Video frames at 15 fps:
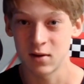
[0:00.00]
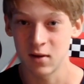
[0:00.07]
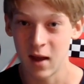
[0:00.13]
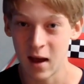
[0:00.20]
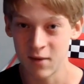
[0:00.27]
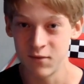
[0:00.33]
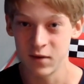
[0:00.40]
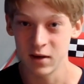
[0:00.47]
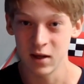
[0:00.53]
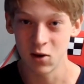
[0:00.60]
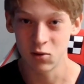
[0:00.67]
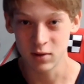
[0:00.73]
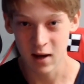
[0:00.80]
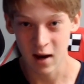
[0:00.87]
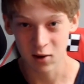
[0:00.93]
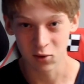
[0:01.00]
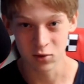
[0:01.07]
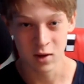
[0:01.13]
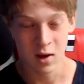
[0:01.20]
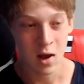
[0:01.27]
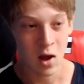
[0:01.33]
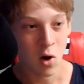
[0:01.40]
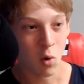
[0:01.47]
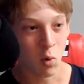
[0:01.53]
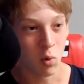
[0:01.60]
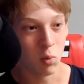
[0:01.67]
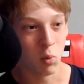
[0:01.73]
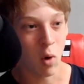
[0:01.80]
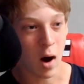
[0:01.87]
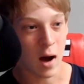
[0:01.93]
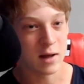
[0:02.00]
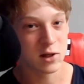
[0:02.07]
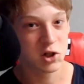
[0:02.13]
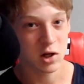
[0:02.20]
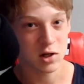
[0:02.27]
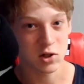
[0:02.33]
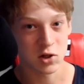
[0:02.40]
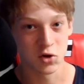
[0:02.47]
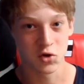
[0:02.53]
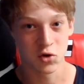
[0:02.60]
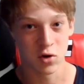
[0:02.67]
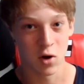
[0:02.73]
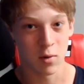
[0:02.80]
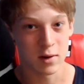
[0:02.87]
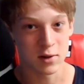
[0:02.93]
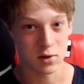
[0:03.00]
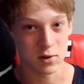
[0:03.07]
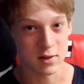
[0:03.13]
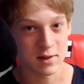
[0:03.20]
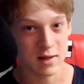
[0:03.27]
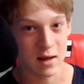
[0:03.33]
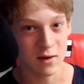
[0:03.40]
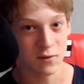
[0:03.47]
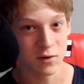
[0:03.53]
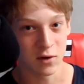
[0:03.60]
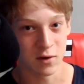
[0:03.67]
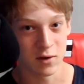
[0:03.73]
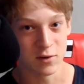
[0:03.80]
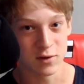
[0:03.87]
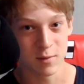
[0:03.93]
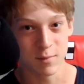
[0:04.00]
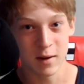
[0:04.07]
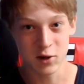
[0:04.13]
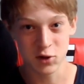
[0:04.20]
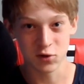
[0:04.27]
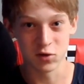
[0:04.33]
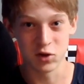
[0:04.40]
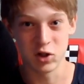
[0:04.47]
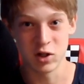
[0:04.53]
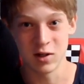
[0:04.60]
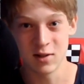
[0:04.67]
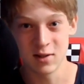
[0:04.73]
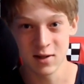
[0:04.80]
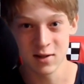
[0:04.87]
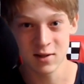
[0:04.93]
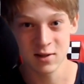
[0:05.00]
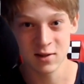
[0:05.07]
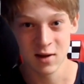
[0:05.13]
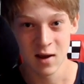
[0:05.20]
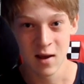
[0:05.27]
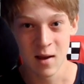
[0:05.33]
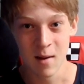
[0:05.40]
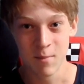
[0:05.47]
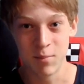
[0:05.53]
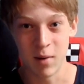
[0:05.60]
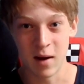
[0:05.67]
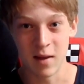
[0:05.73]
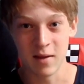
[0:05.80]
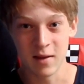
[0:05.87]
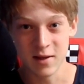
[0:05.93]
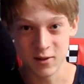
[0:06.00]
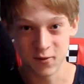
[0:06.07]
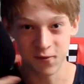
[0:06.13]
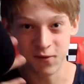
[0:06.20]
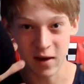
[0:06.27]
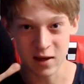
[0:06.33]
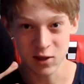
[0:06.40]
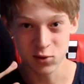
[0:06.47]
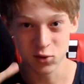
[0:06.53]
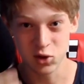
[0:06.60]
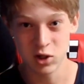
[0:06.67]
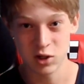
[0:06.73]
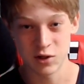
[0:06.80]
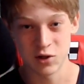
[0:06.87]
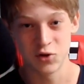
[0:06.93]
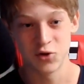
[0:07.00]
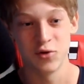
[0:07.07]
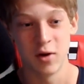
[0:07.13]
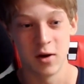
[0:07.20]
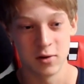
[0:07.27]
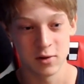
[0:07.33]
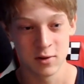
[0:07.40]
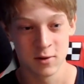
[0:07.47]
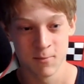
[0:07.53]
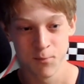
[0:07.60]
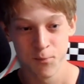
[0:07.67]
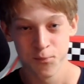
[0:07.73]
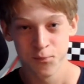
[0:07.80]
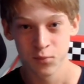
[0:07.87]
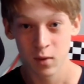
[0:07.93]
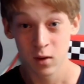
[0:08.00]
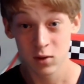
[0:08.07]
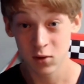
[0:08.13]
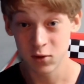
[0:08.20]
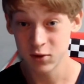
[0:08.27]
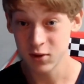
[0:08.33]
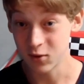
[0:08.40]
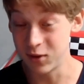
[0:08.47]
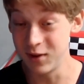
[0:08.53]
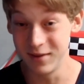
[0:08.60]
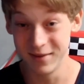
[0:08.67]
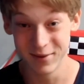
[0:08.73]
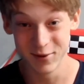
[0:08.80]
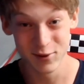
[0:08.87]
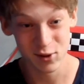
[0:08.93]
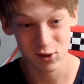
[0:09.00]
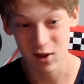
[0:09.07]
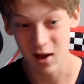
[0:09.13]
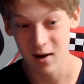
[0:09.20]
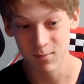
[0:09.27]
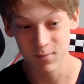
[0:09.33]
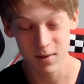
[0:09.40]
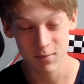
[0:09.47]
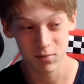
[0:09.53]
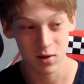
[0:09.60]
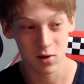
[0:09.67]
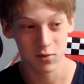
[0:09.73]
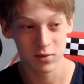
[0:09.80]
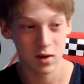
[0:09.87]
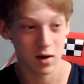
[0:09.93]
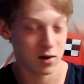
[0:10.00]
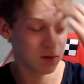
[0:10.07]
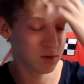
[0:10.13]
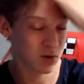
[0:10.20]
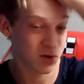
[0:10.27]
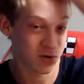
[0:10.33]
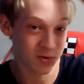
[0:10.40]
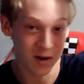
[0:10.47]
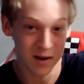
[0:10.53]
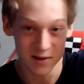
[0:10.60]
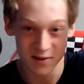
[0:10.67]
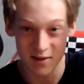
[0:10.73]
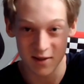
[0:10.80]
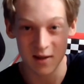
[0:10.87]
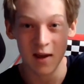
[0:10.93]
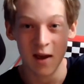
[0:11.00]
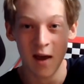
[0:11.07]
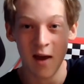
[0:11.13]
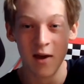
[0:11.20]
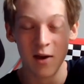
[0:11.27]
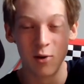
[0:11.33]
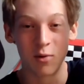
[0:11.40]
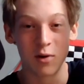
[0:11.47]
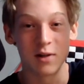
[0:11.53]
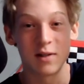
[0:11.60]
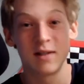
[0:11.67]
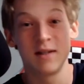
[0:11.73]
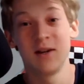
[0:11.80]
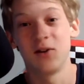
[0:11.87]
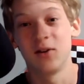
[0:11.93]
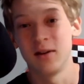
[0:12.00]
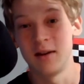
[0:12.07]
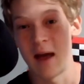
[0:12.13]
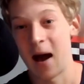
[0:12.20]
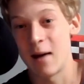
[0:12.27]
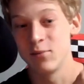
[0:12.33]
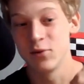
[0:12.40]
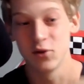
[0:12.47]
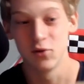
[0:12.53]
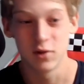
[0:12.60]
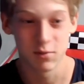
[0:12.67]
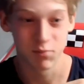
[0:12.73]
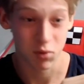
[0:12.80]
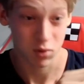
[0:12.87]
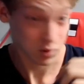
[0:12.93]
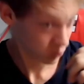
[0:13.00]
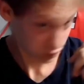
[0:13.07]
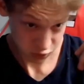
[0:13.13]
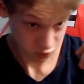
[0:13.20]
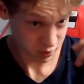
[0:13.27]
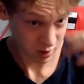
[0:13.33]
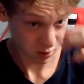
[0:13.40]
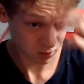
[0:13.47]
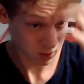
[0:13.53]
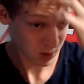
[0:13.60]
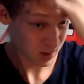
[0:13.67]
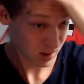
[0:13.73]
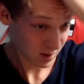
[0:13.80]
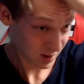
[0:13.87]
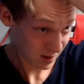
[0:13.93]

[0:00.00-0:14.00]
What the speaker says: It was a live video titled Why Justin Trudeau is Our Savior. It was a picture of Jesus, but his face was Justin Trudeau's. So there's a lot of people out there who are crazy, who are still in absolute support of Trudeau.